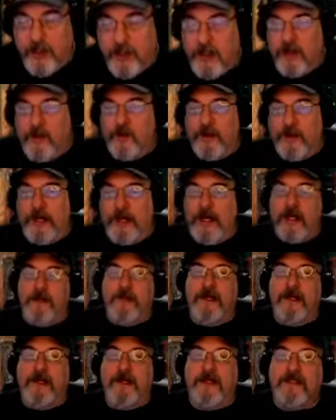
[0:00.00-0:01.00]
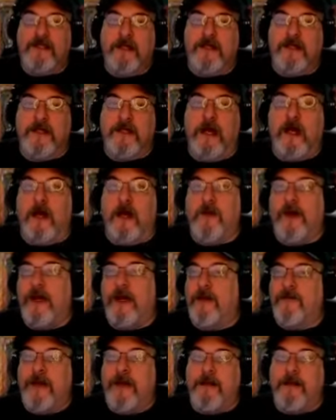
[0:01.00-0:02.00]
when anybody says, oh, we
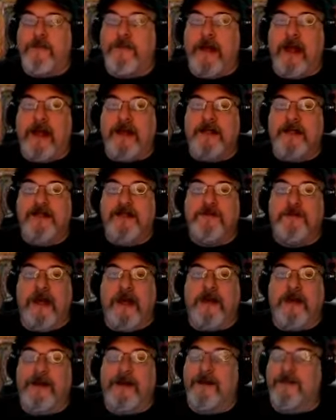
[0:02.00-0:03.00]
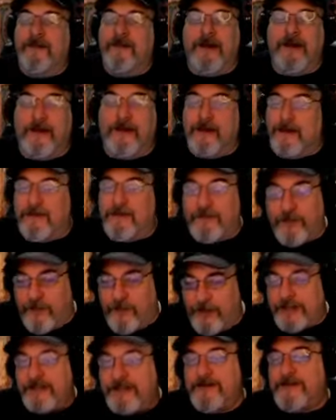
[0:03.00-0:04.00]
never had balance back in the... No.
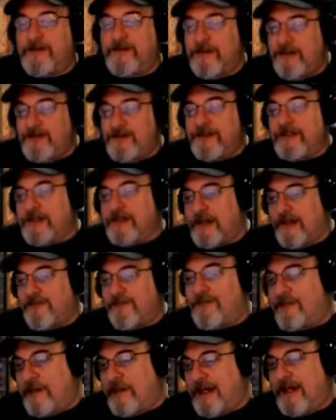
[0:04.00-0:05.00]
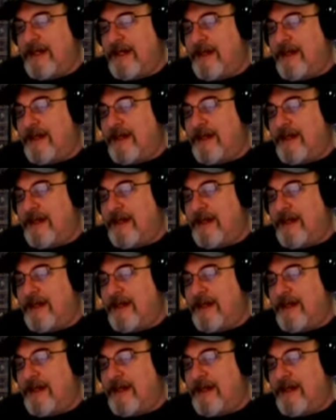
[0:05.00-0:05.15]
Point to stuff like